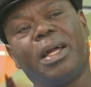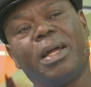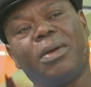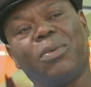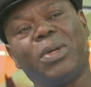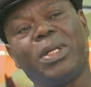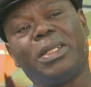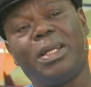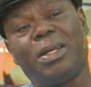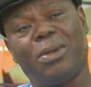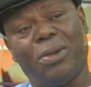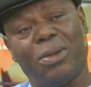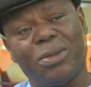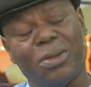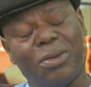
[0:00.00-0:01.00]
with a
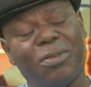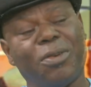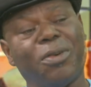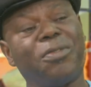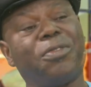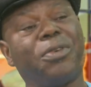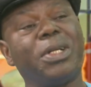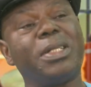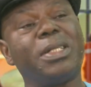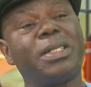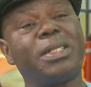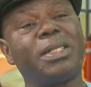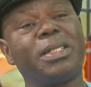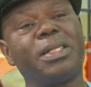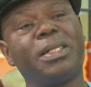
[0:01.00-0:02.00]
lot of
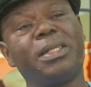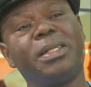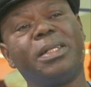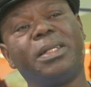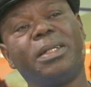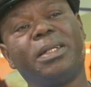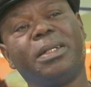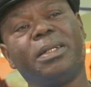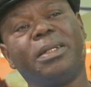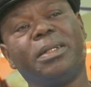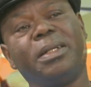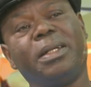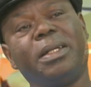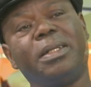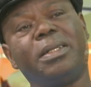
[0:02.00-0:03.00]
offerings
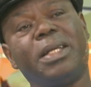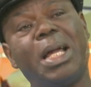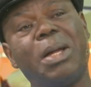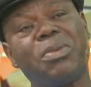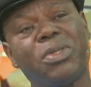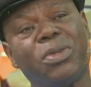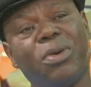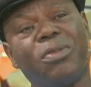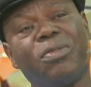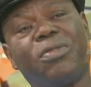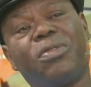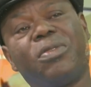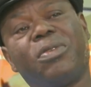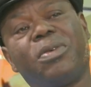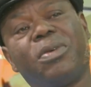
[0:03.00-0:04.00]
in terms of
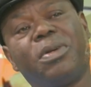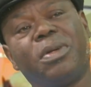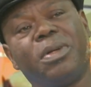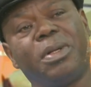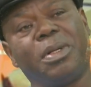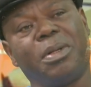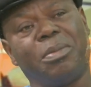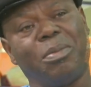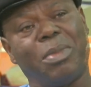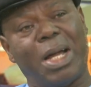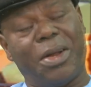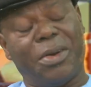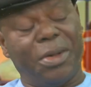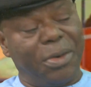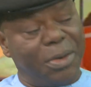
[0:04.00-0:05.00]

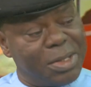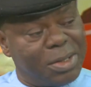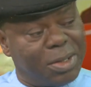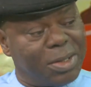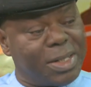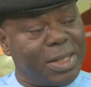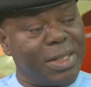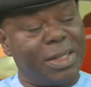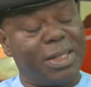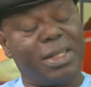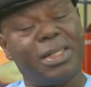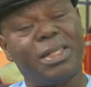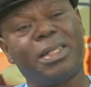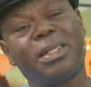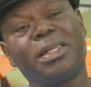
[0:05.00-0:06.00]
marine
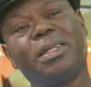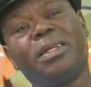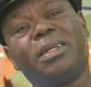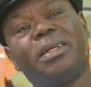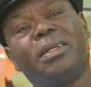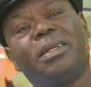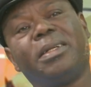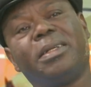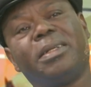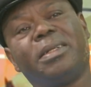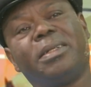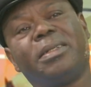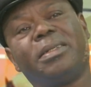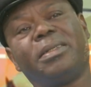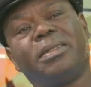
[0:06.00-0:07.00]
resources,
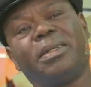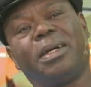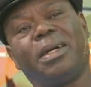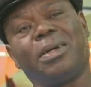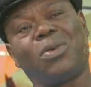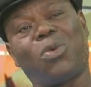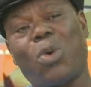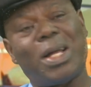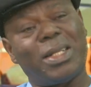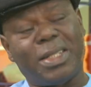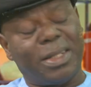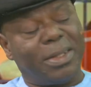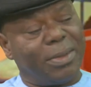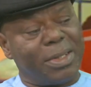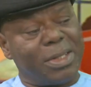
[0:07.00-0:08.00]

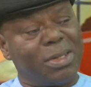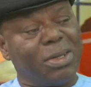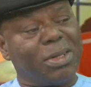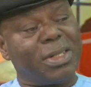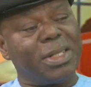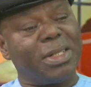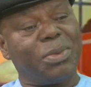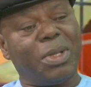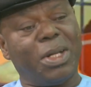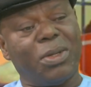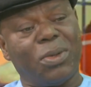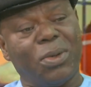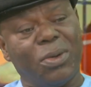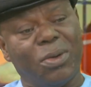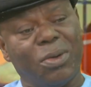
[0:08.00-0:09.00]
aquatic resources, when you
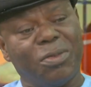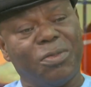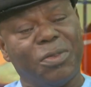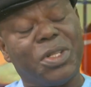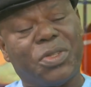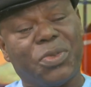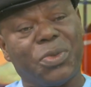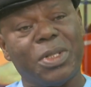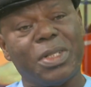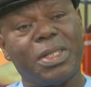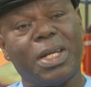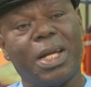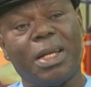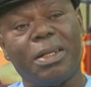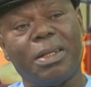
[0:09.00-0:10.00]
talk of
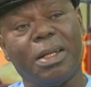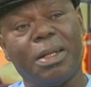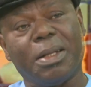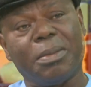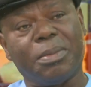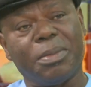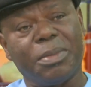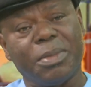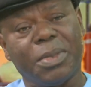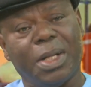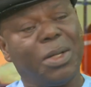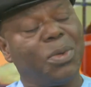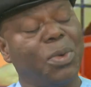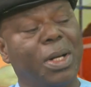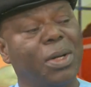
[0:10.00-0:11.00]
fisheries and
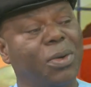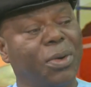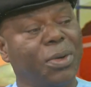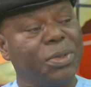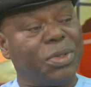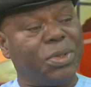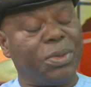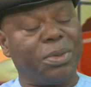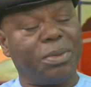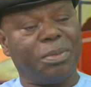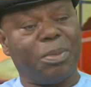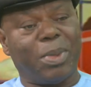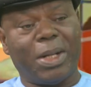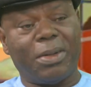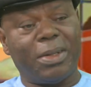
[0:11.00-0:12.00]
aquaculture,
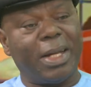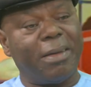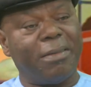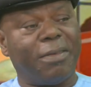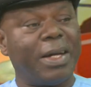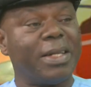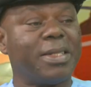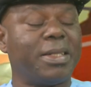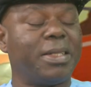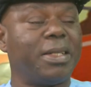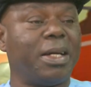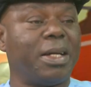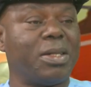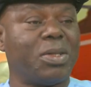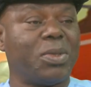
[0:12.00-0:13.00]

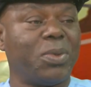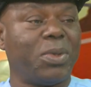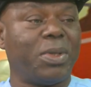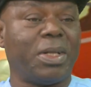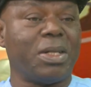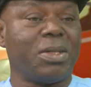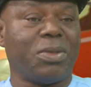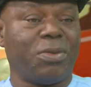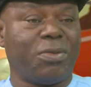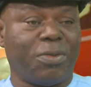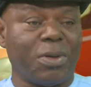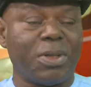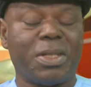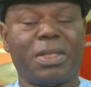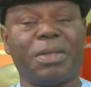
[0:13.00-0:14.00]
biodiversity, and so on and so
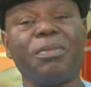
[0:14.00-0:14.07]
forth.